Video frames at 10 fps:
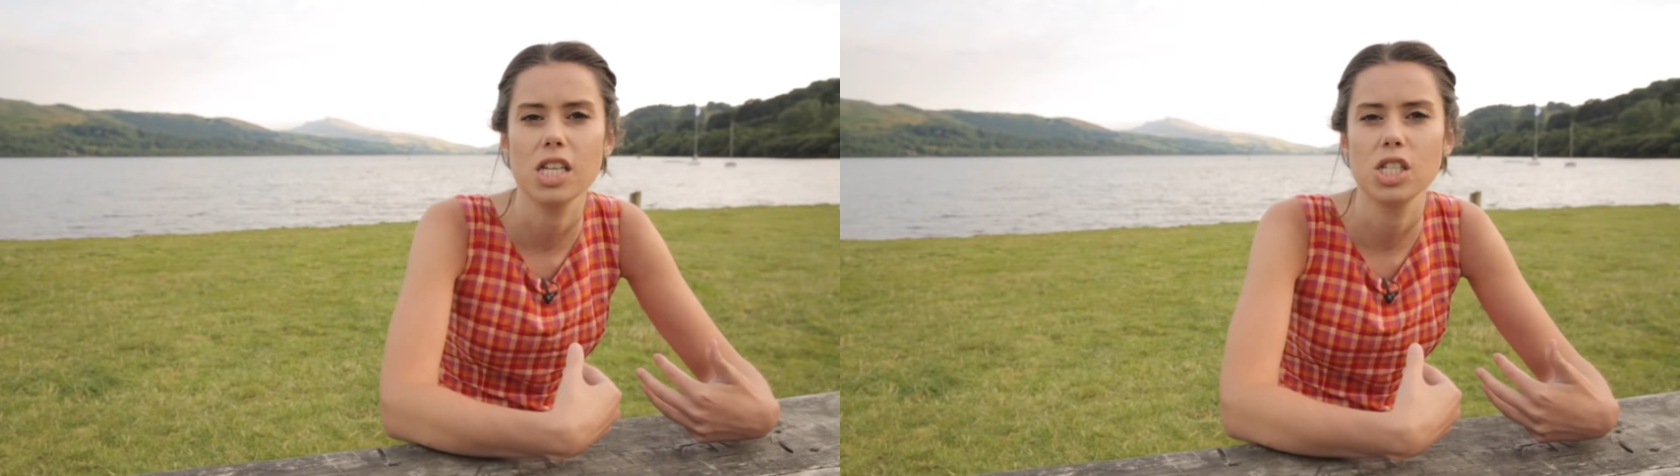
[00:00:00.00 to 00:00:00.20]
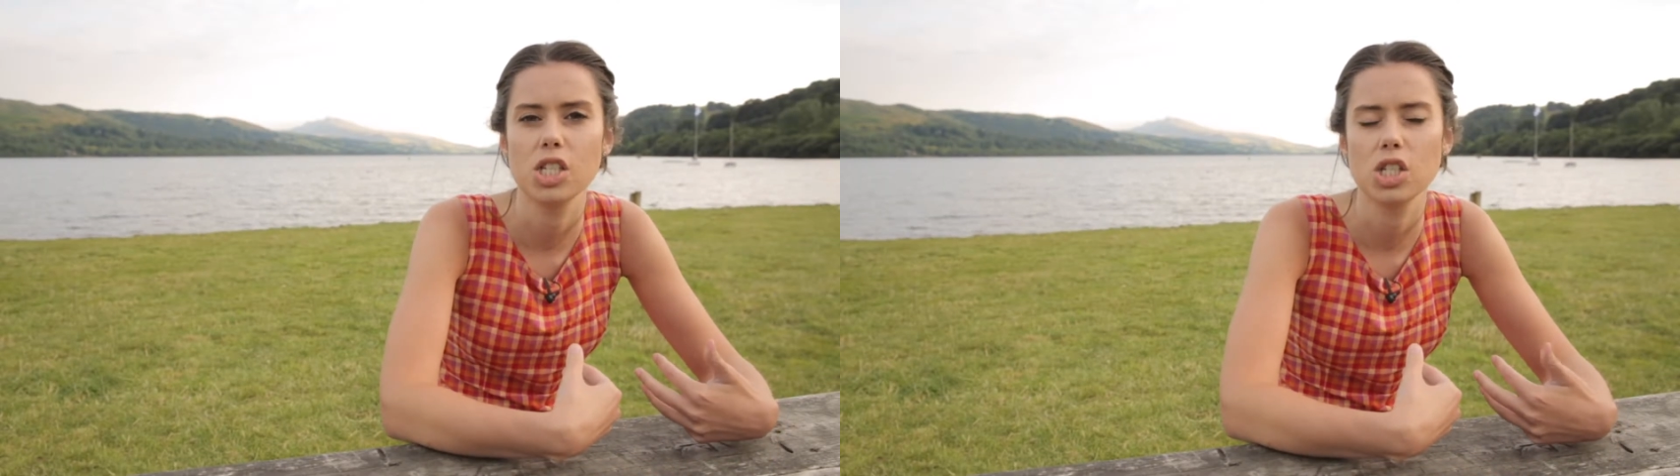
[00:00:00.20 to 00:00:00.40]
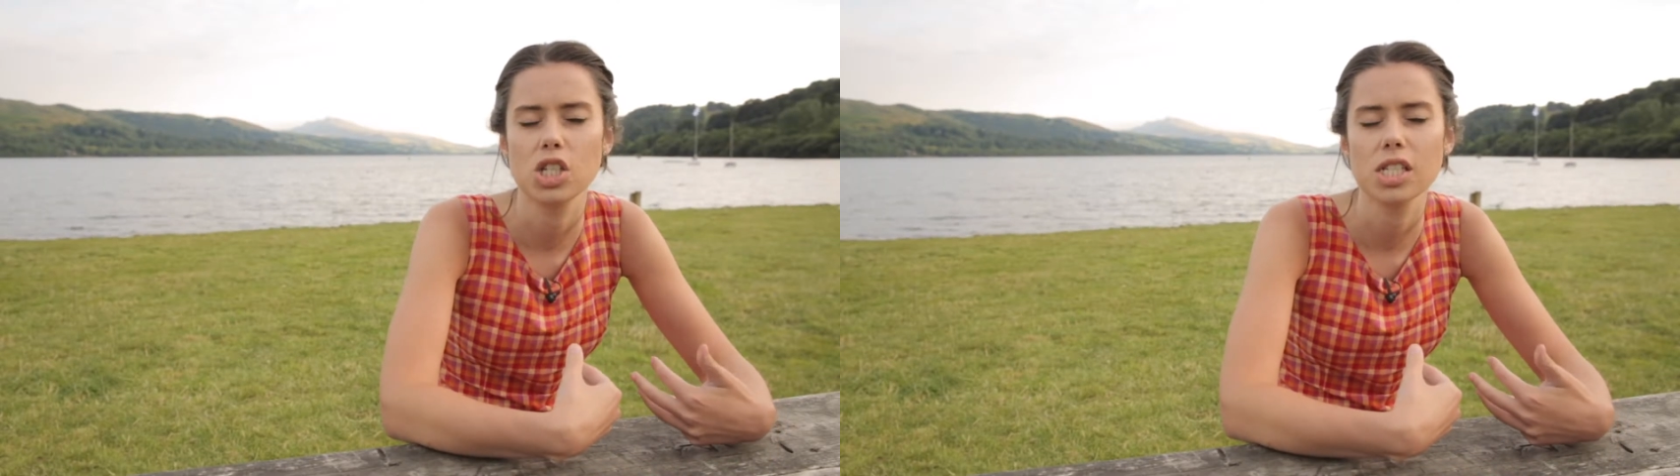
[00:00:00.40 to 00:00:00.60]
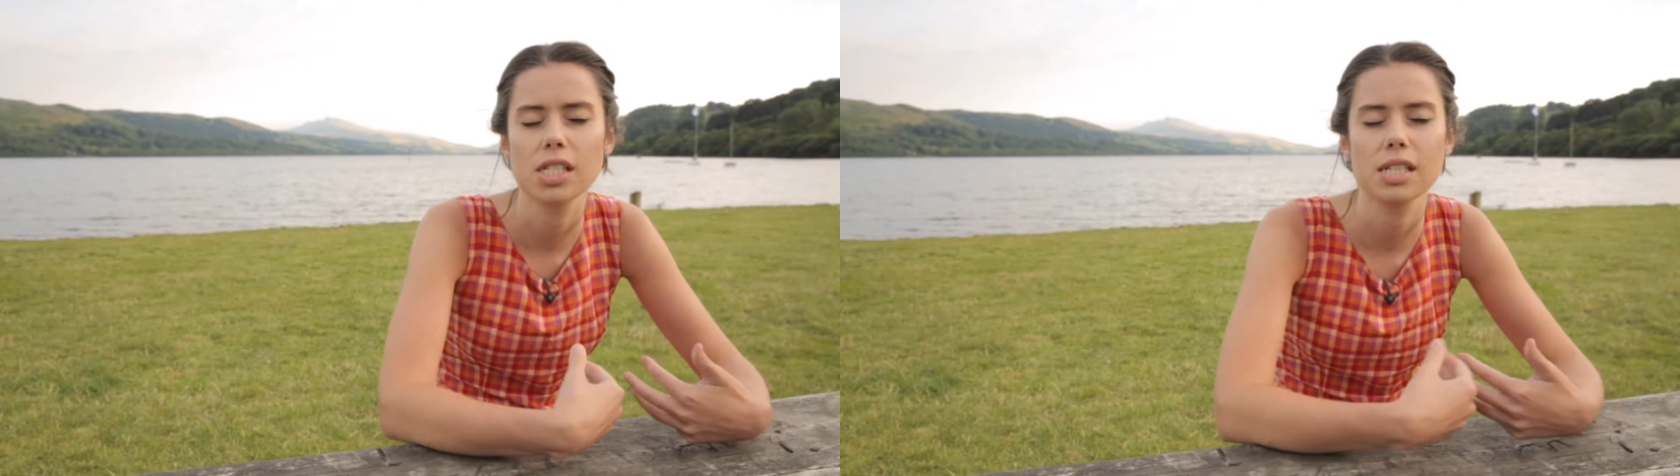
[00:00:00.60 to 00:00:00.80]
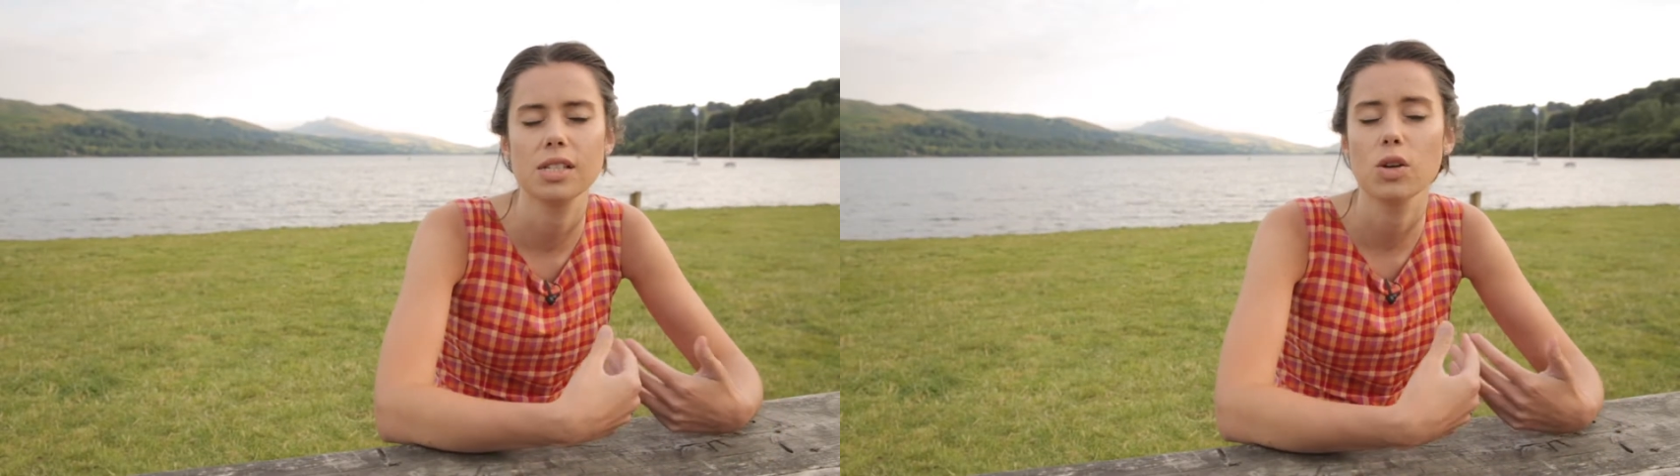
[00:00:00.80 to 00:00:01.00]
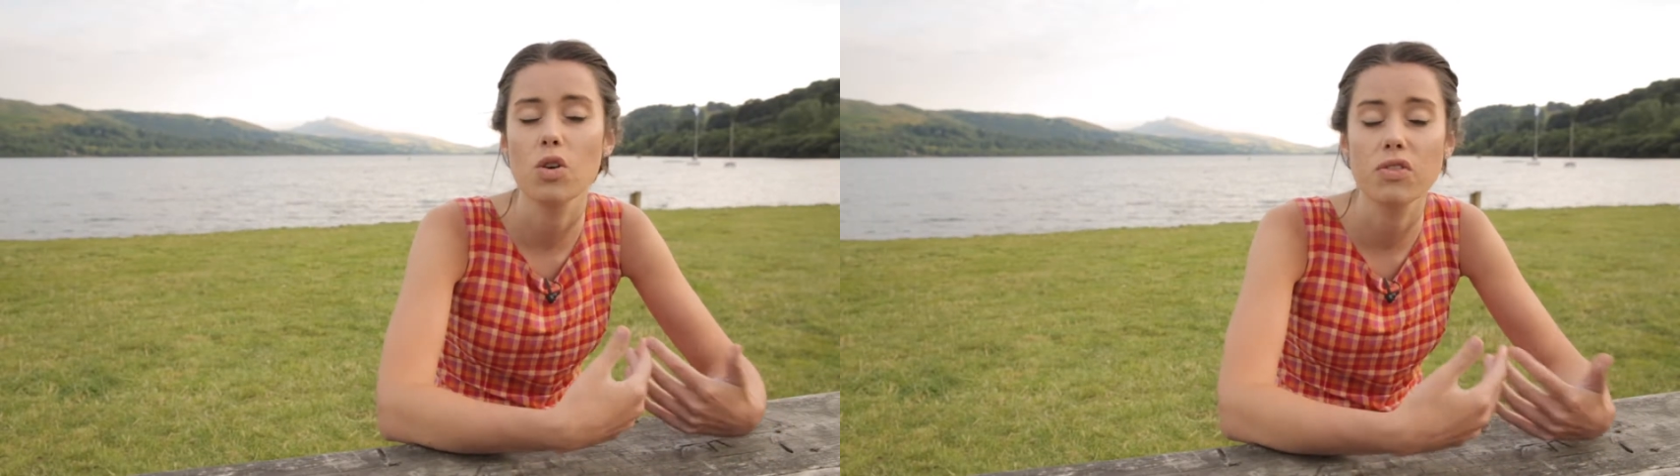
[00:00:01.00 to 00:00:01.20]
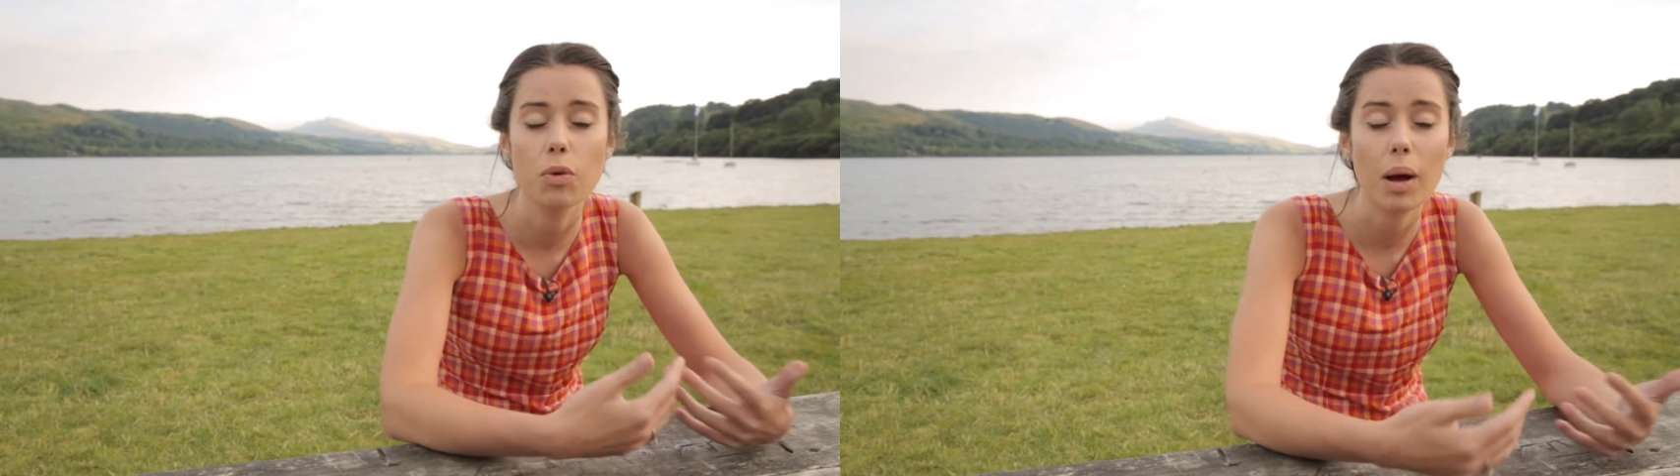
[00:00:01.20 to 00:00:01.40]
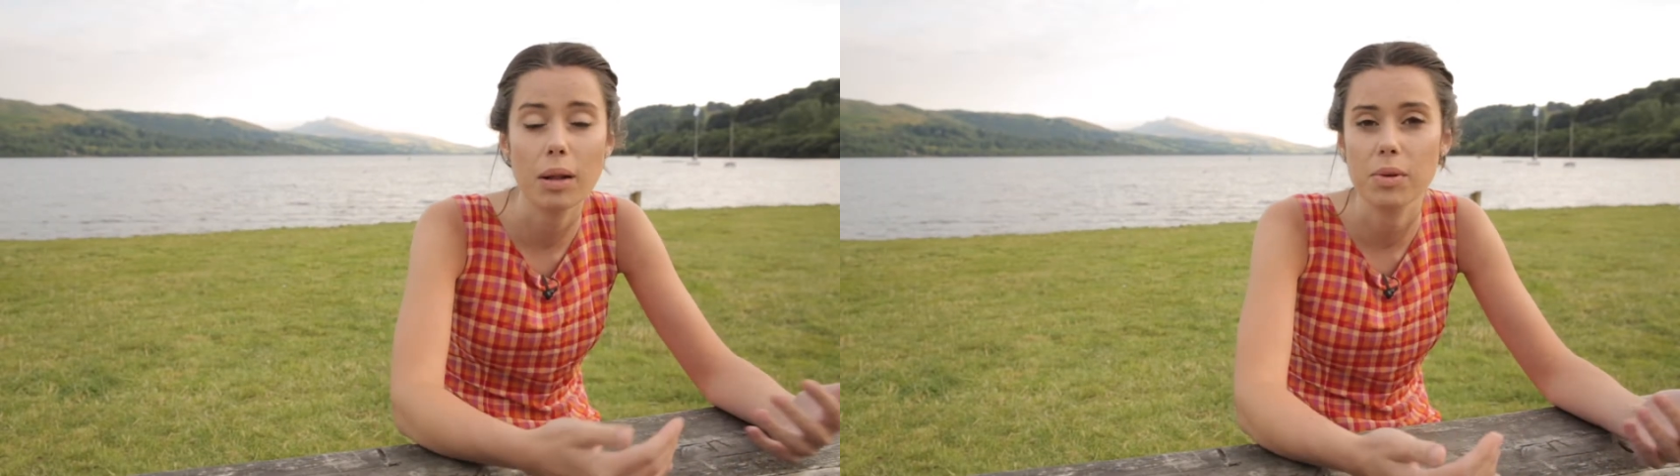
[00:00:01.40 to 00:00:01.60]
is just this
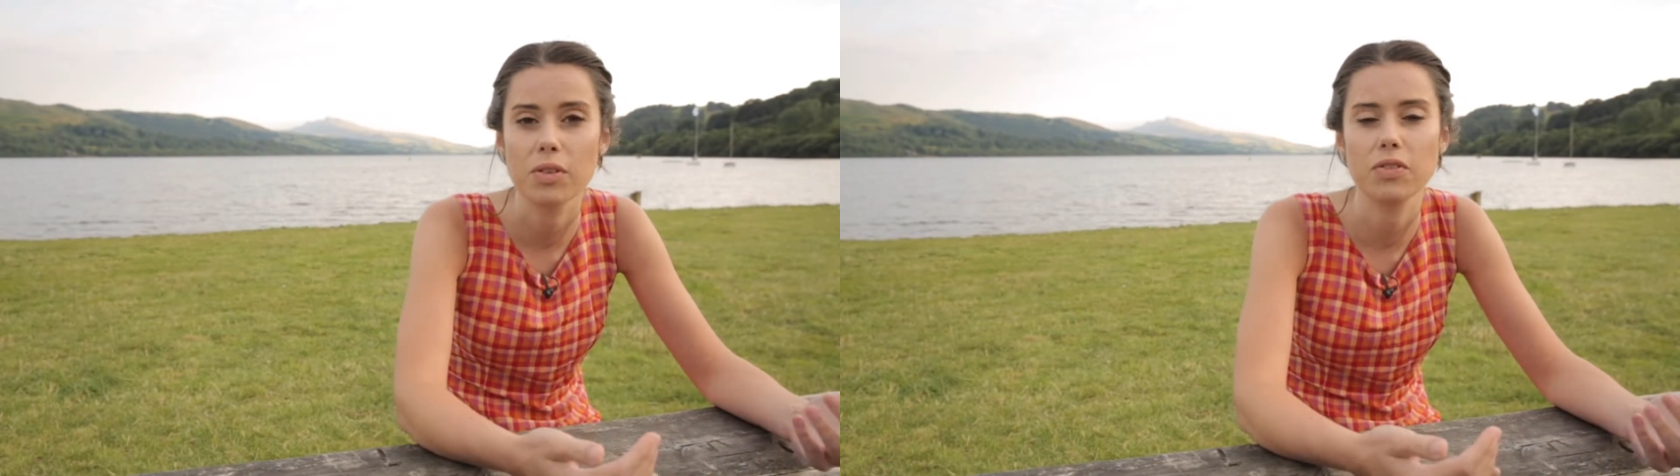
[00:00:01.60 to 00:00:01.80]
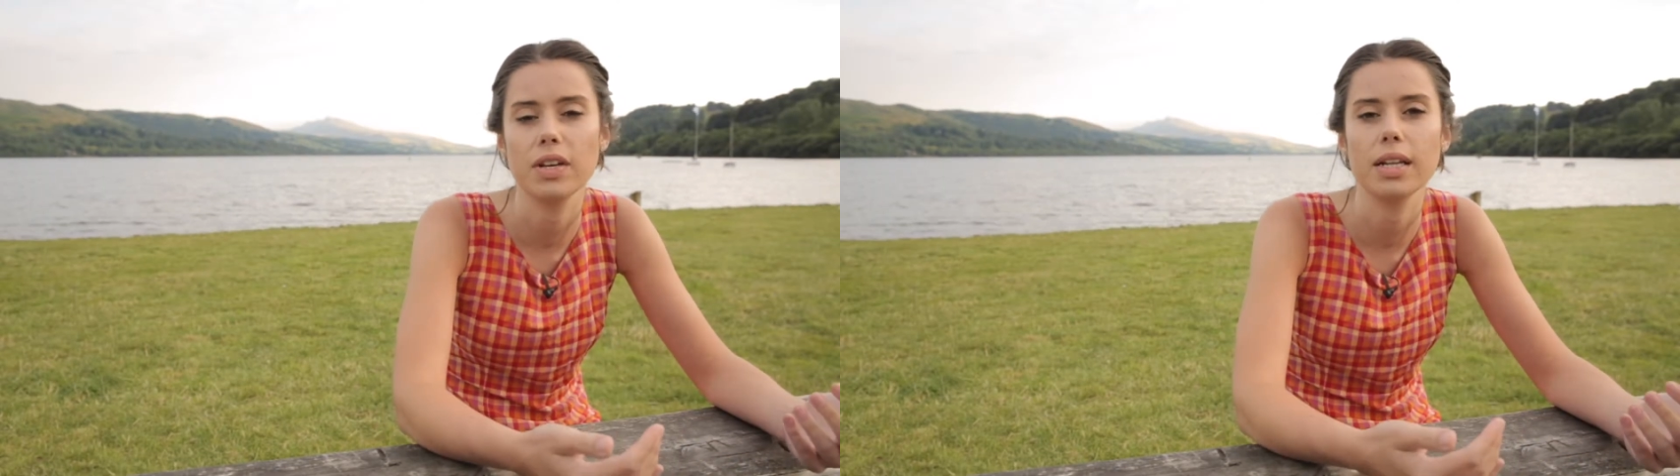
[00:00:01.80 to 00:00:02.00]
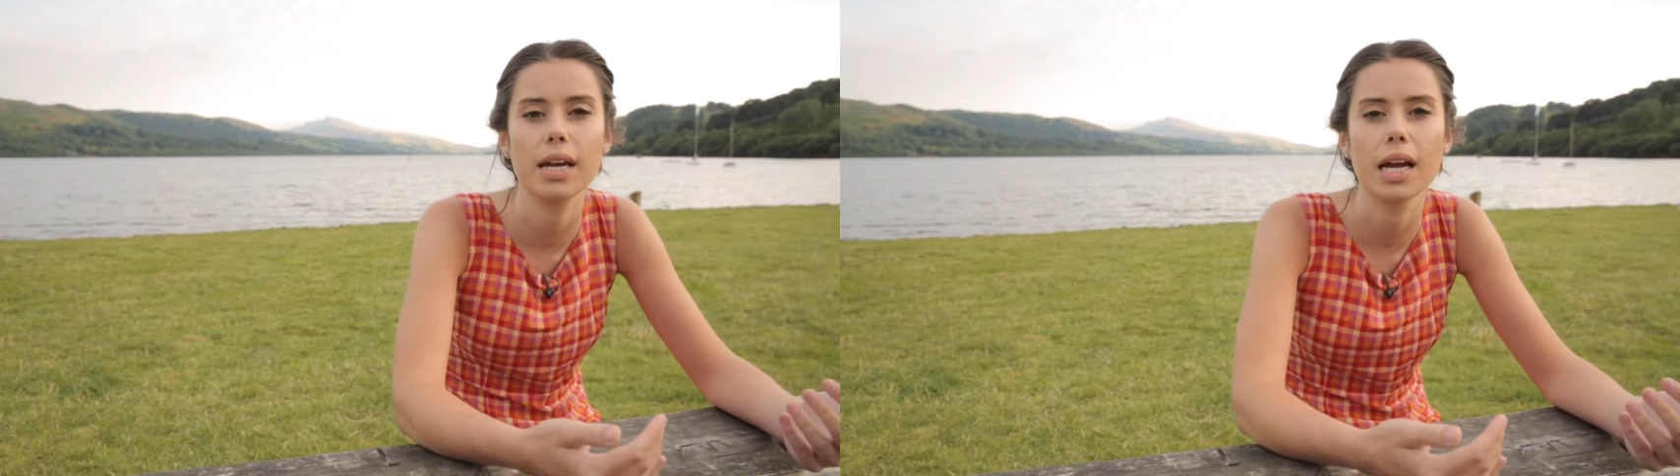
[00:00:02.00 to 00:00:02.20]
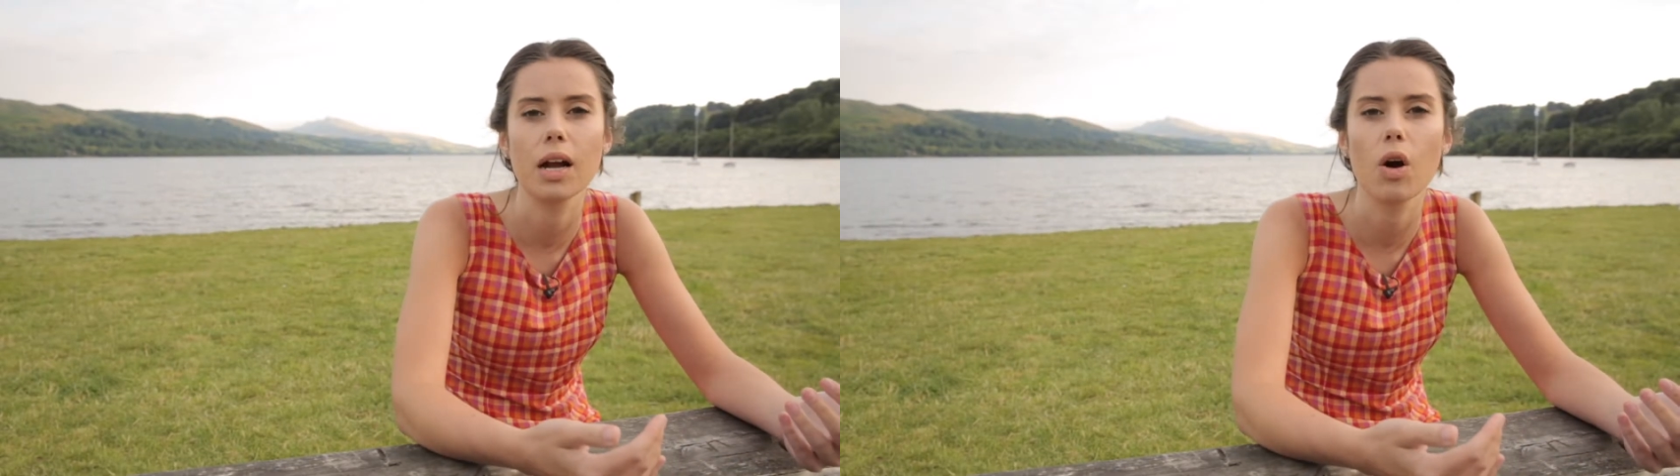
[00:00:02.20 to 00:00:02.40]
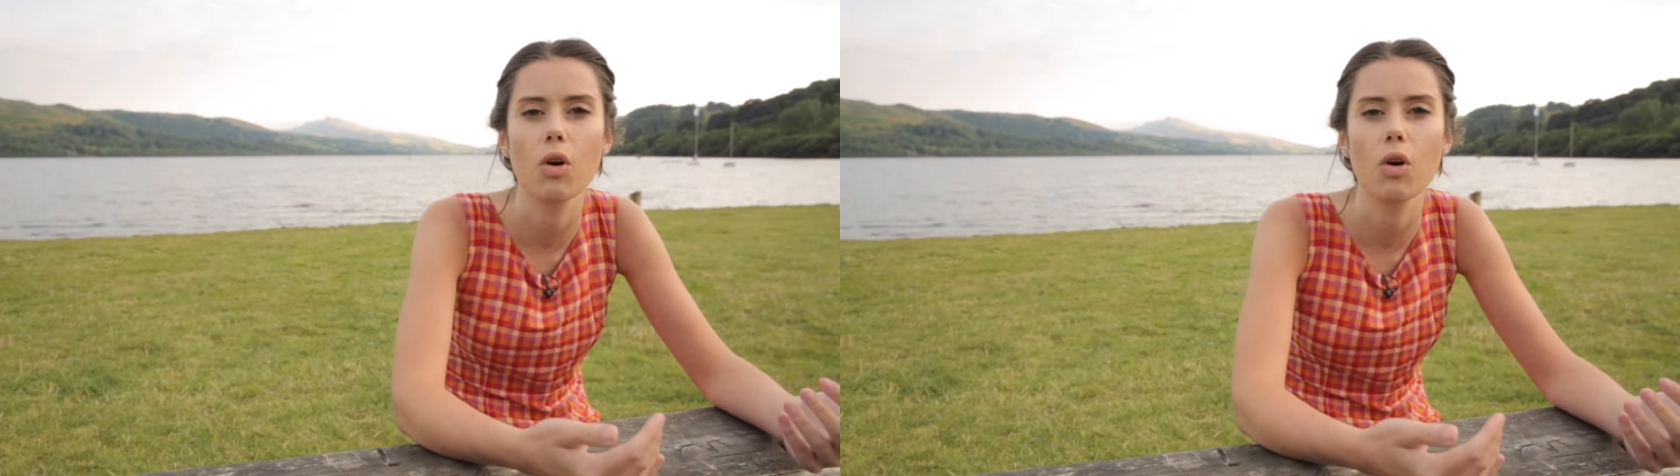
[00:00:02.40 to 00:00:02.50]
overwhelming feeling